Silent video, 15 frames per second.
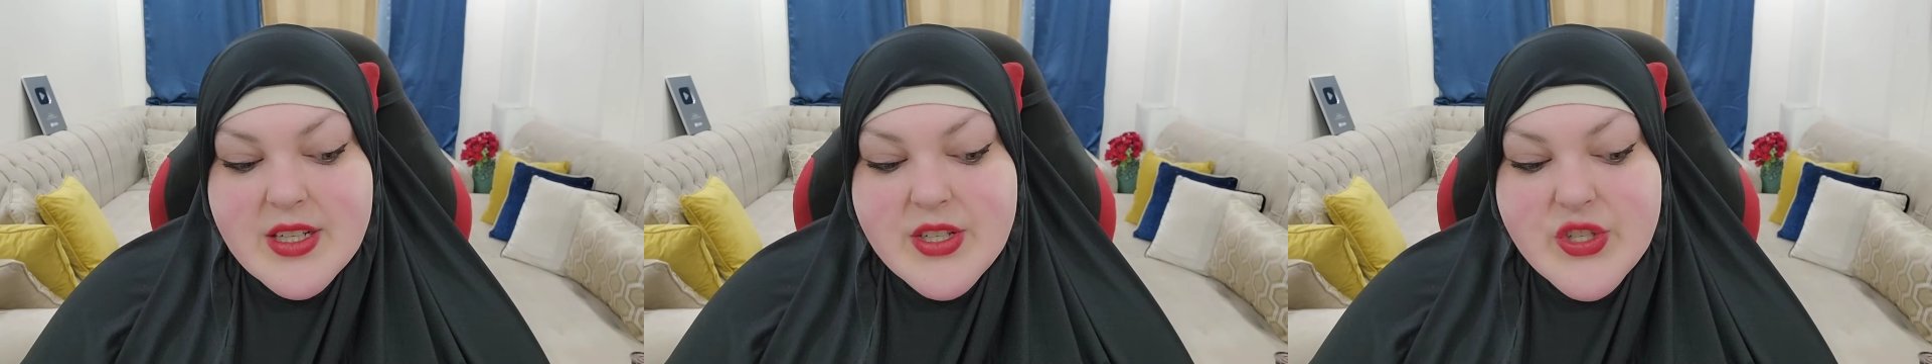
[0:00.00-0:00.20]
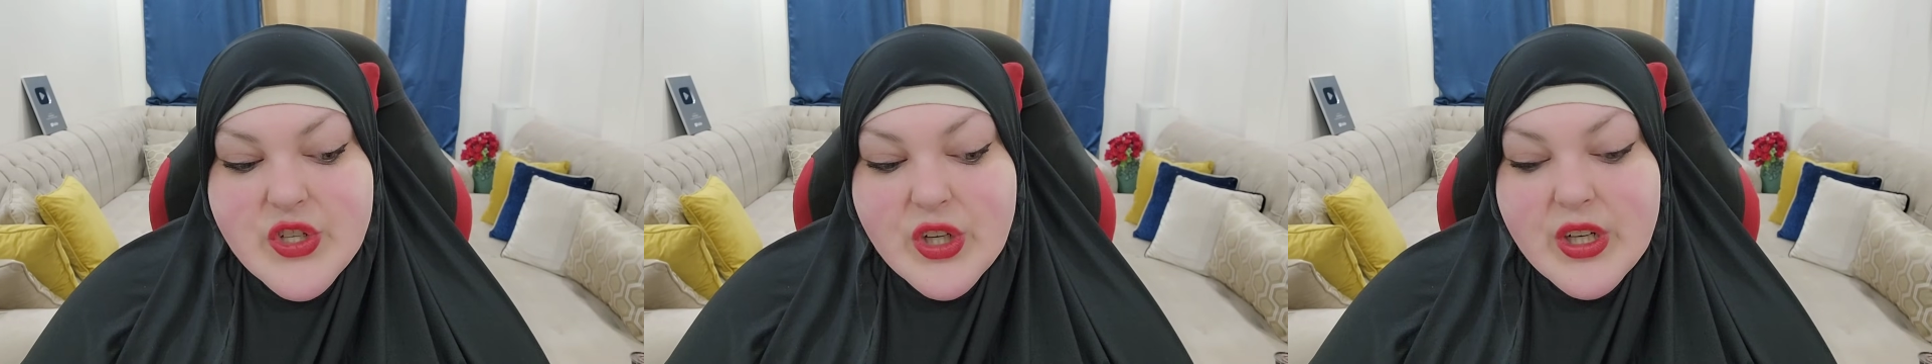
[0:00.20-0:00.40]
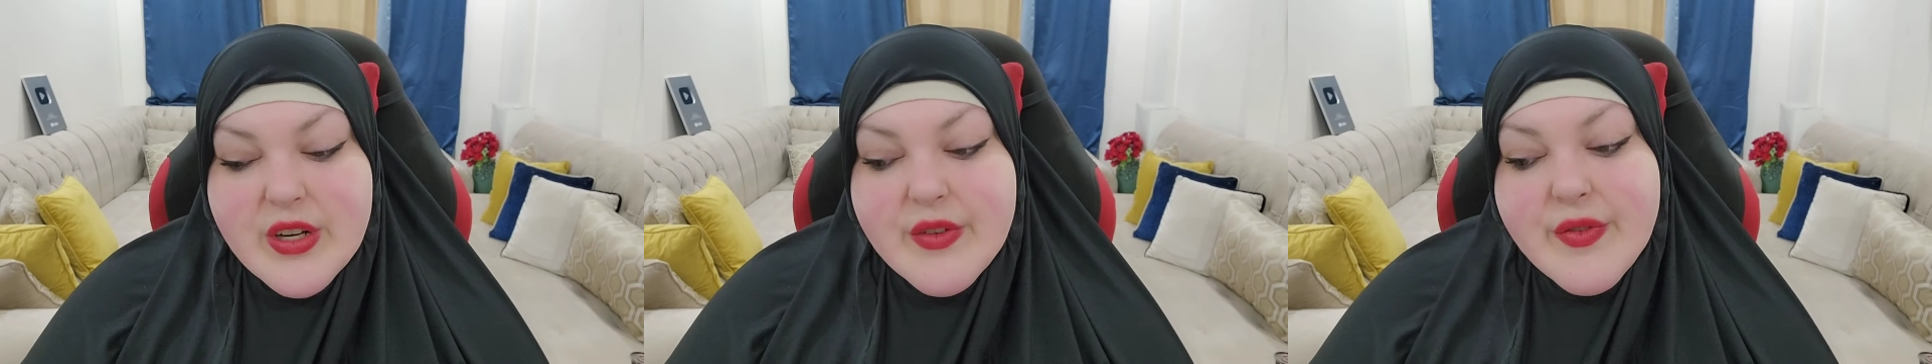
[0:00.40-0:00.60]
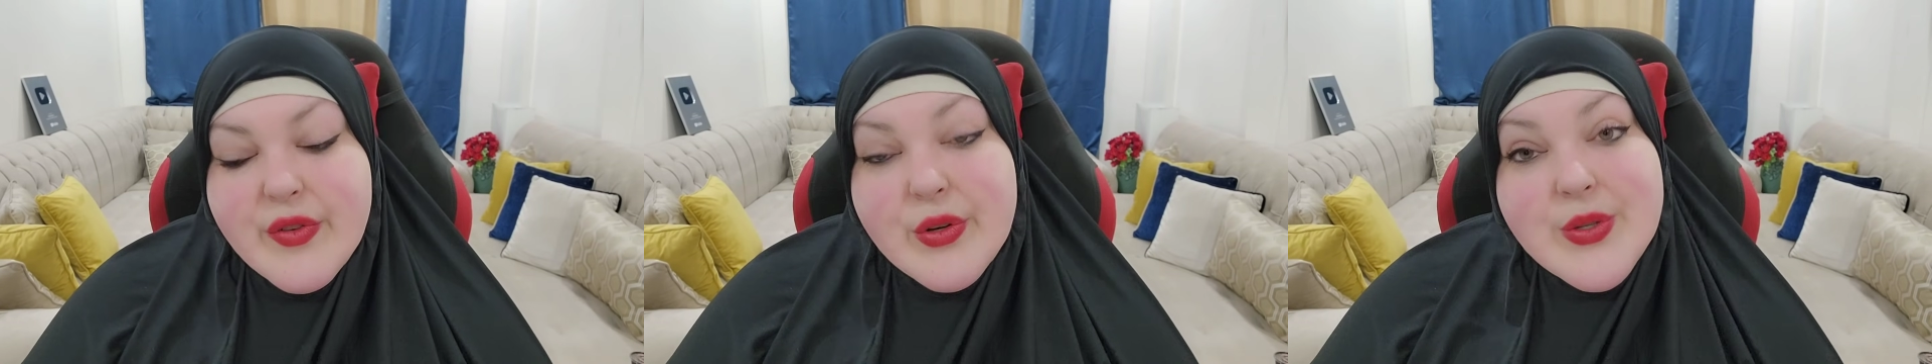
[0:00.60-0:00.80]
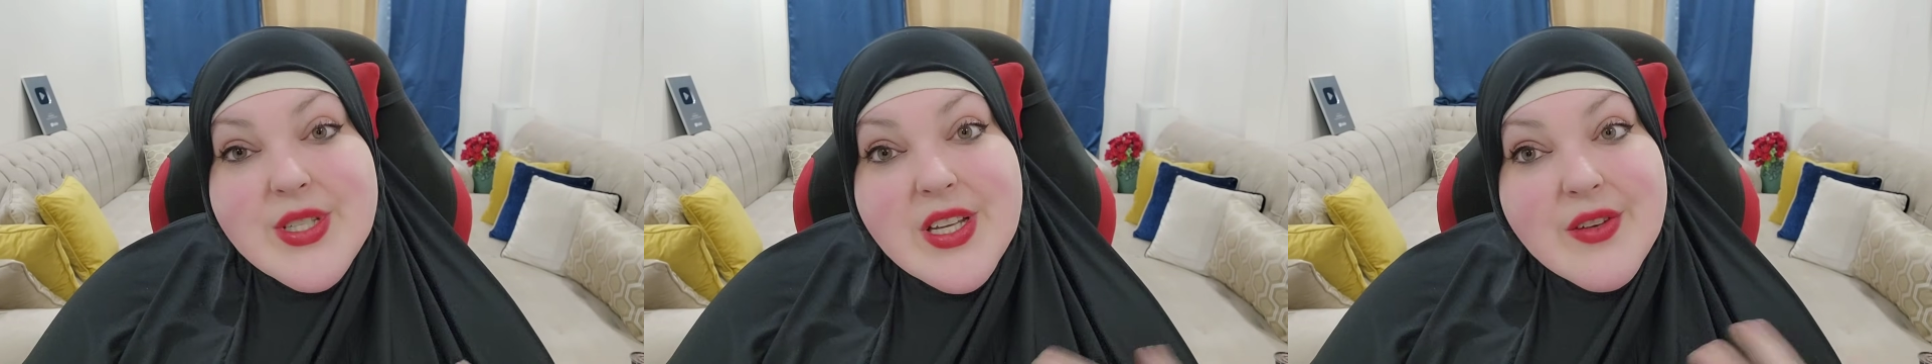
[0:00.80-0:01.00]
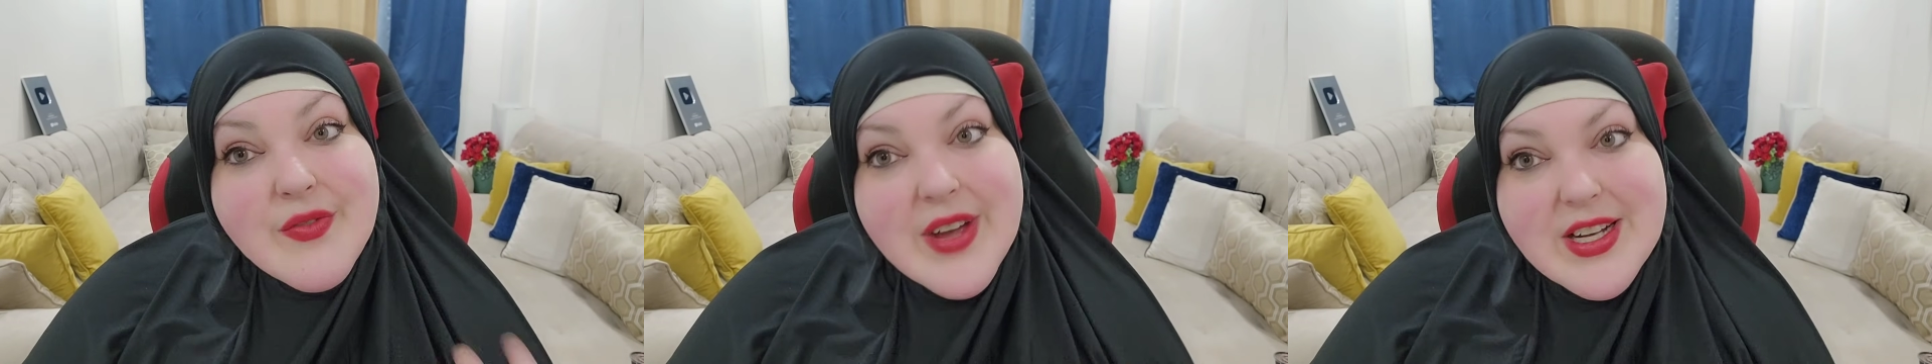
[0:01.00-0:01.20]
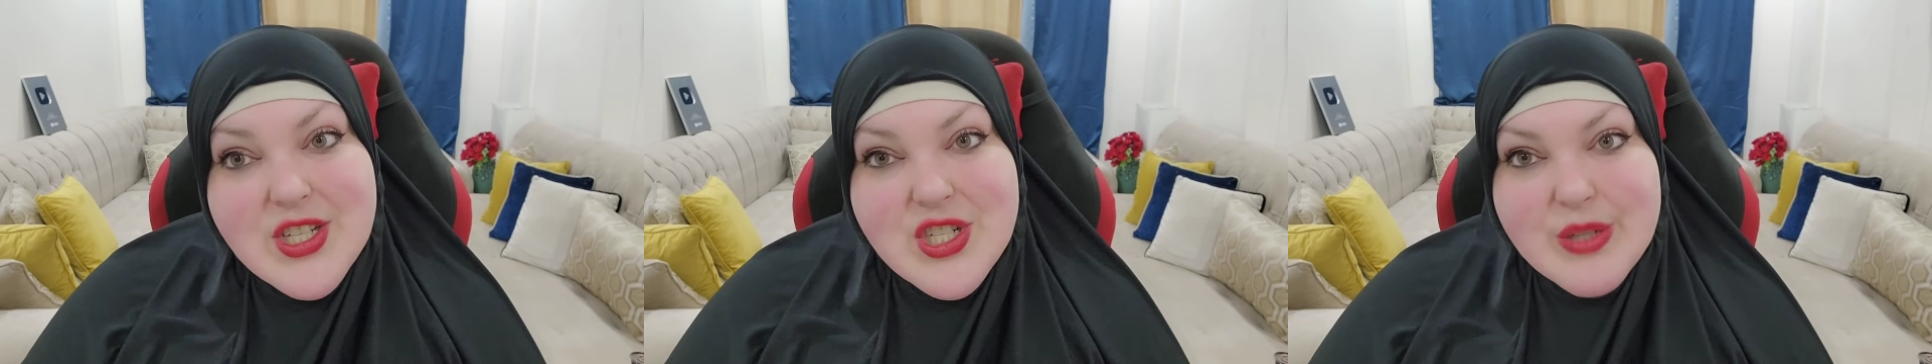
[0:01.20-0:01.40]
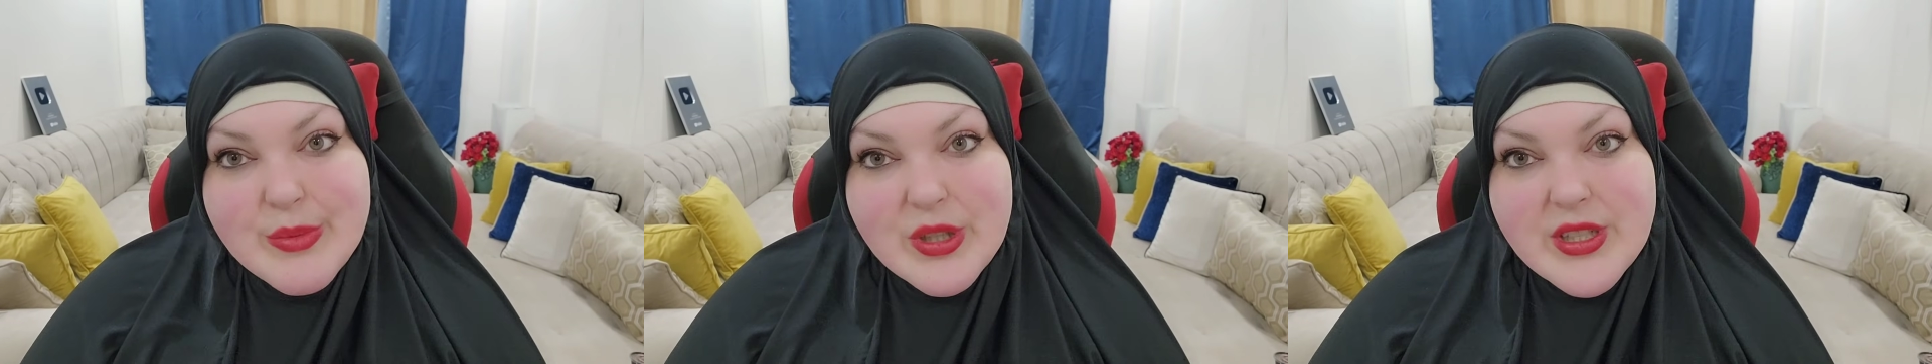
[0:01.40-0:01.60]
certain fruits and
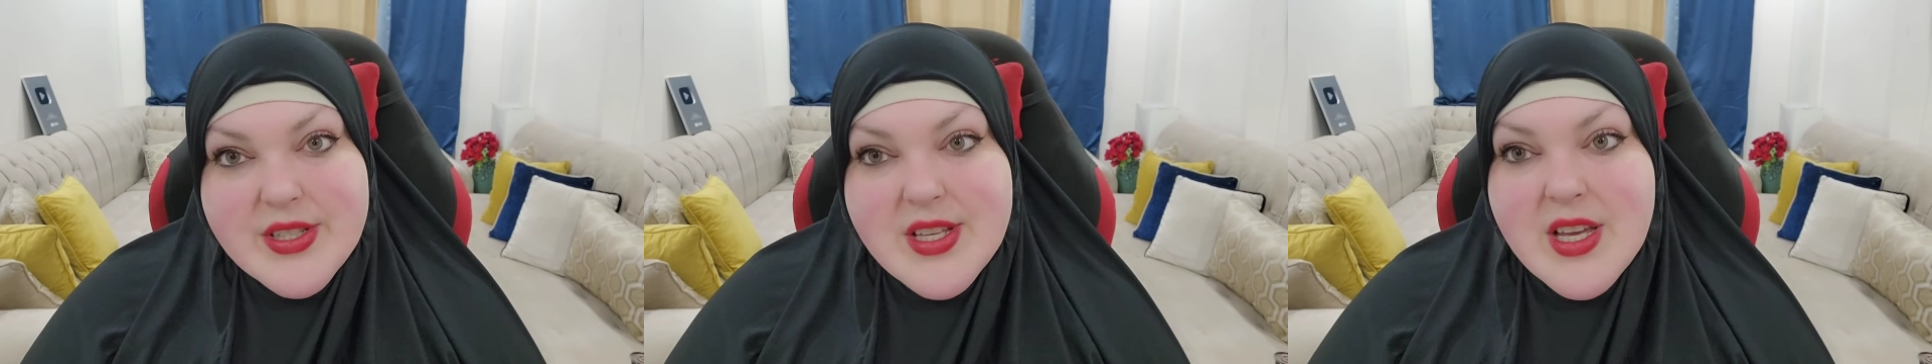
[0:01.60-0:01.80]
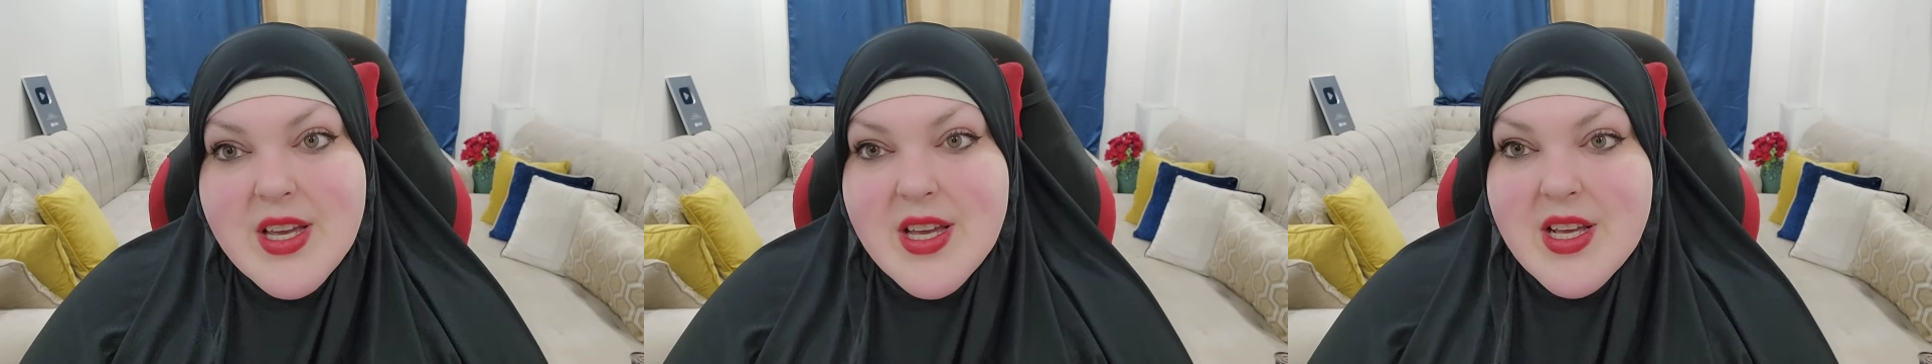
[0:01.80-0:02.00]
vegetables.